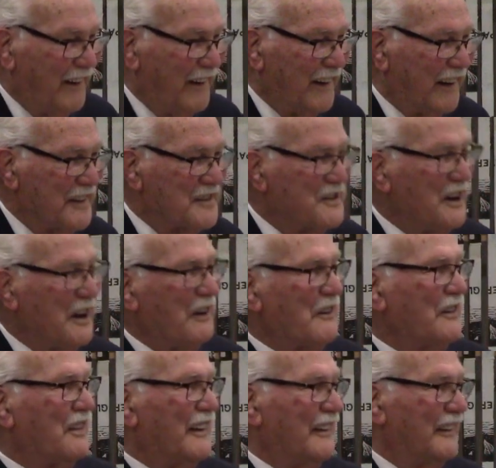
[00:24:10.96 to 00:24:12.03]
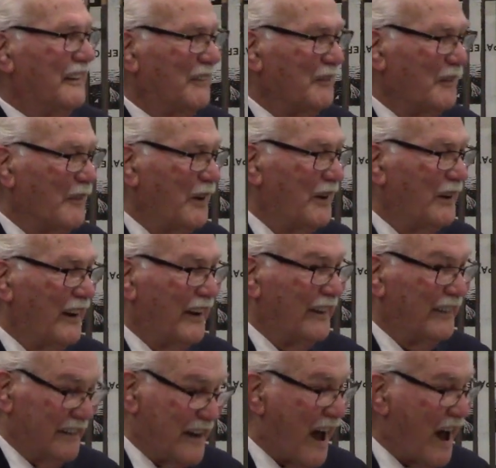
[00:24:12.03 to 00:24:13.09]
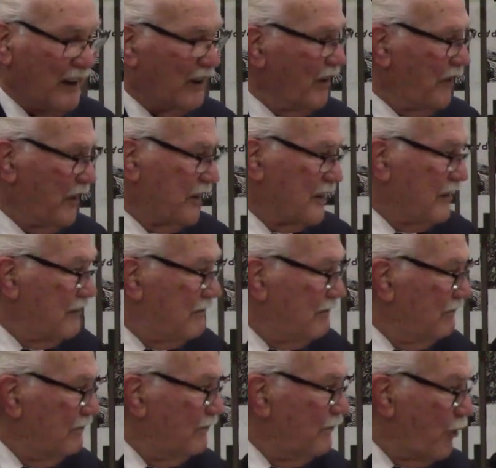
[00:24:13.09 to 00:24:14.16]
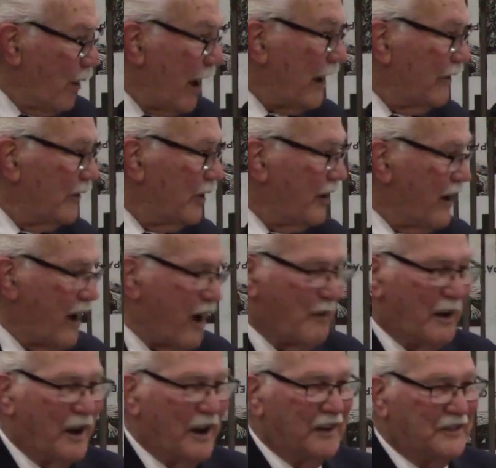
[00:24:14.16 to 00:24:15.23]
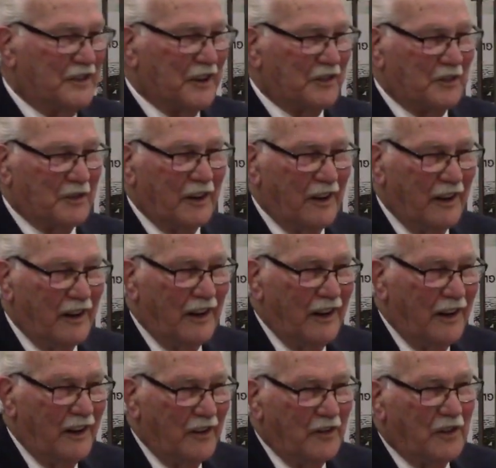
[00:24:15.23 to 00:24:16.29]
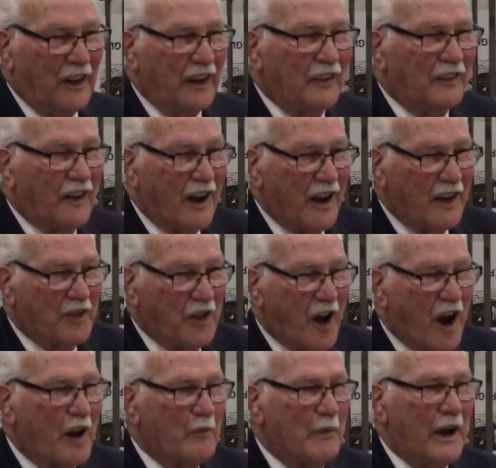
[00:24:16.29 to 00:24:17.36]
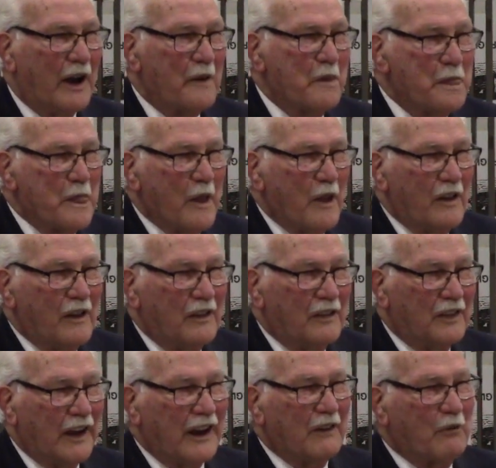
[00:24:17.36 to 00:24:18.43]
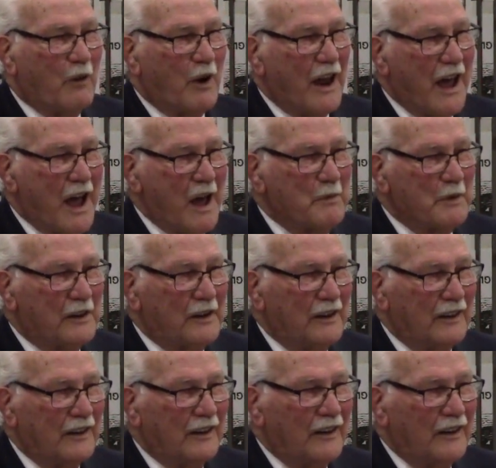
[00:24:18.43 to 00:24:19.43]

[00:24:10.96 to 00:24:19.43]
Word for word: consider that. Uh, I don't know if this is relevant or not. Uh, it's just a thing that I thought about. Think of what happened